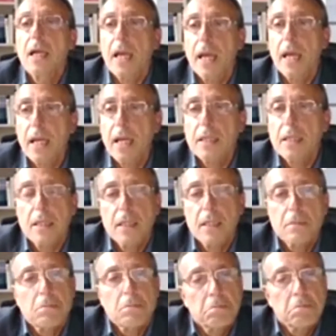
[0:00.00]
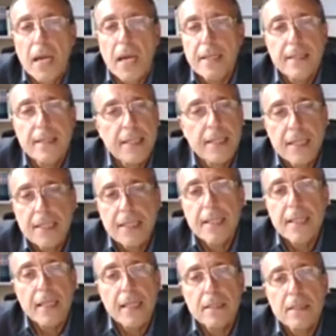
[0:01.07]
and I think
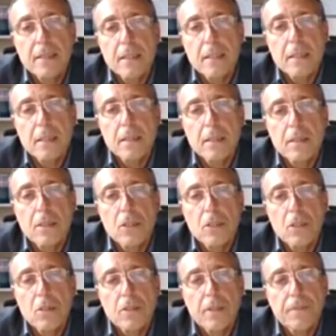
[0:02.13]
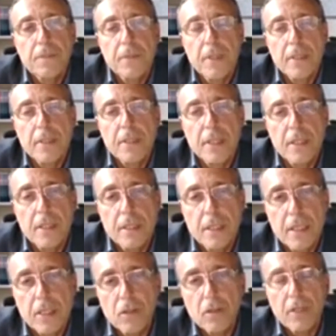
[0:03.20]
that
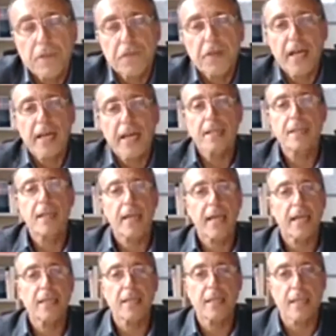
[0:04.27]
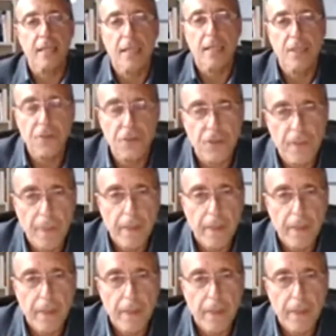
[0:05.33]
the unifying thread is